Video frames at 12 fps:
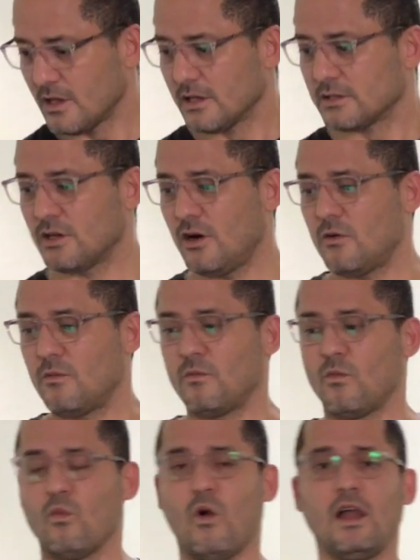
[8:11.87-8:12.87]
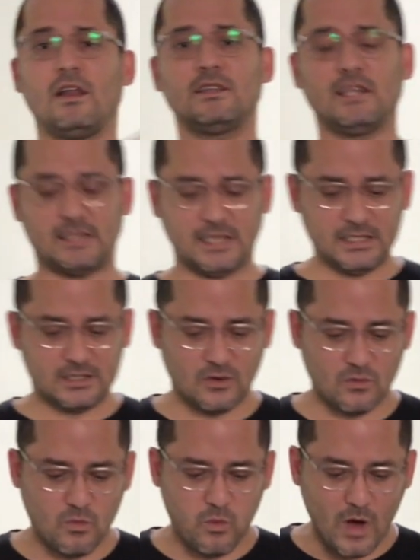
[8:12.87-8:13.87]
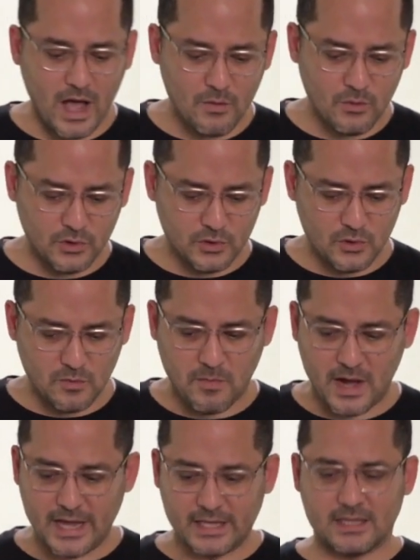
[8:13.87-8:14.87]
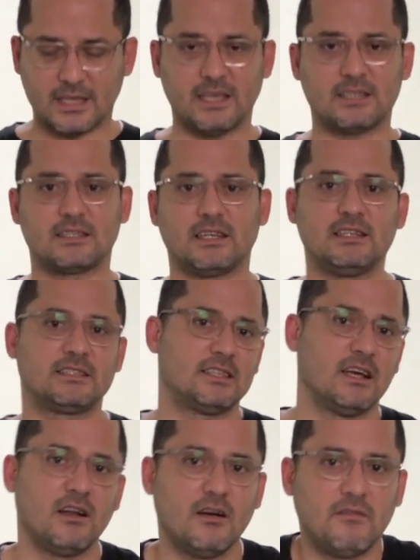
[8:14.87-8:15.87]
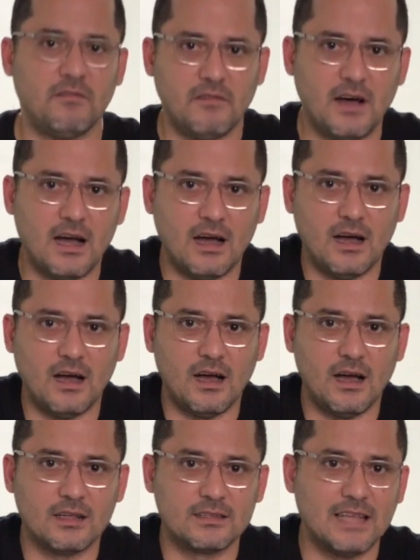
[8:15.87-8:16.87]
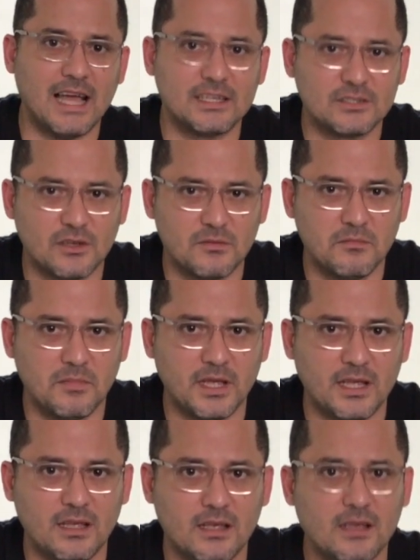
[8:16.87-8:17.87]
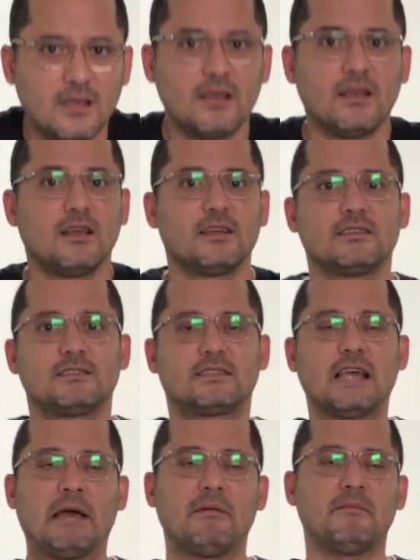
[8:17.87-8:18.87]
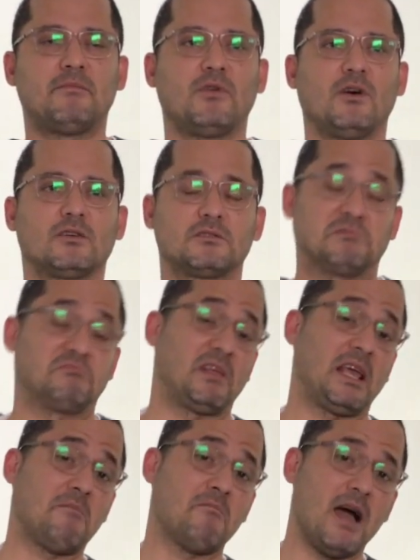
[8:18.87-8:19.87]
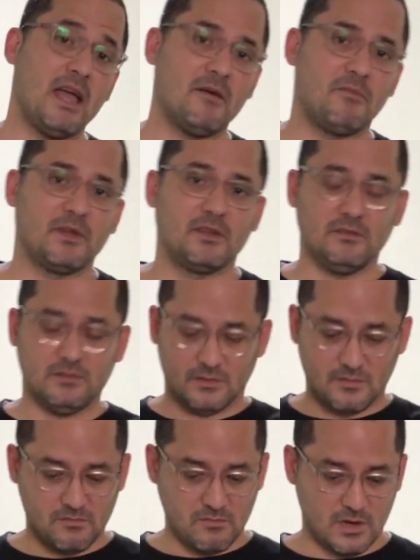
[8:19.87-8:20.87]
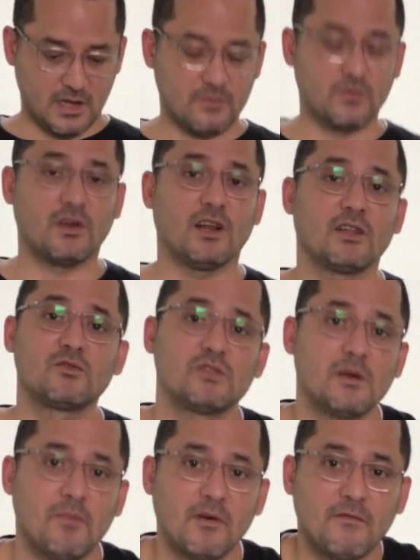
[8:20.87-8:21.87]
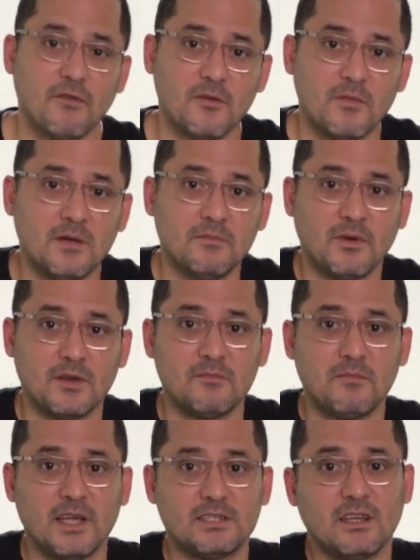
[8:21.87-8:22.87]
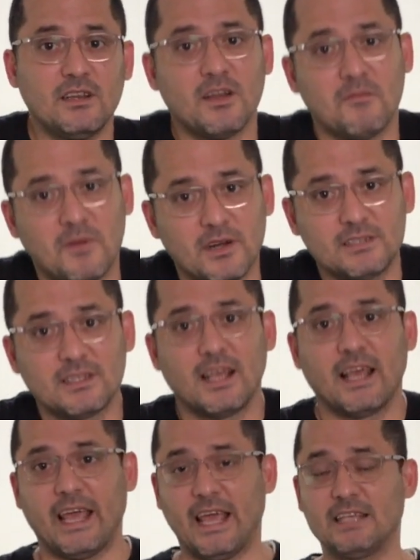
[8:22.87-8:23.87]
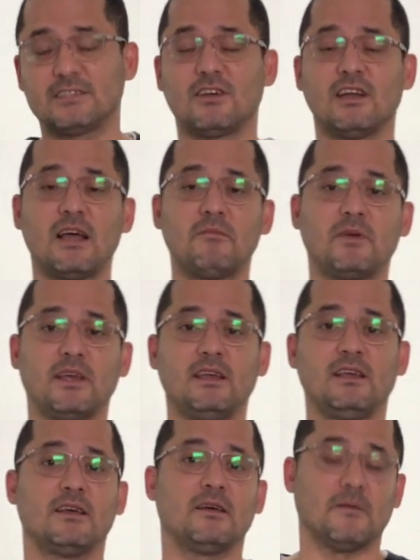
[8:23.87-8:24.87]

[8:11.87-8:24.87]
So one of the things, why would you buy this instead of Dyson B7 Plus? In my opinion, we're gonna do the performance, but based on numbers, it's gonna be